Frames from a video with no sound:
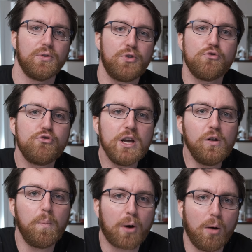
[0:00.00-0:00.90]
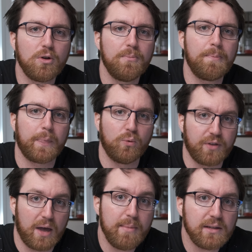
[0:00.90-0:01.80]
The real problem with
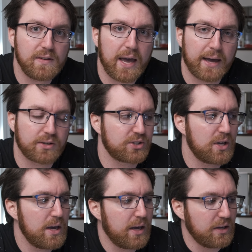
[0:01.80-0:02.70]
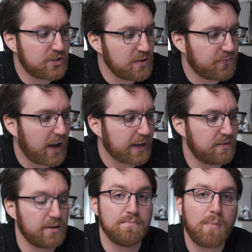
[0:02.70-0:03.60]
Matx is the fact
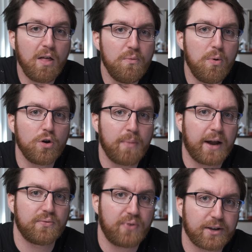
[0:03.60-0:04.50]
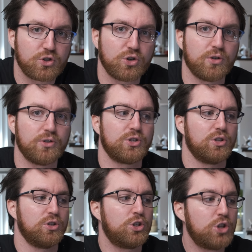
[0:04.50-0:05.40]
that motherboard manufacturers
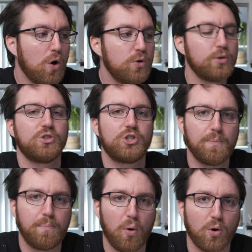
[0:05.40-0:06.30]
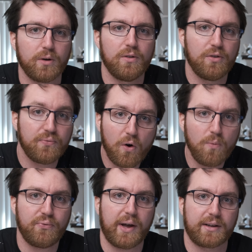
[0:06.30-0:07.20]
don't support the
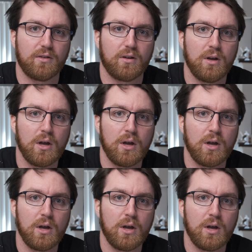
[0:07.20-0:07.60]
form factor.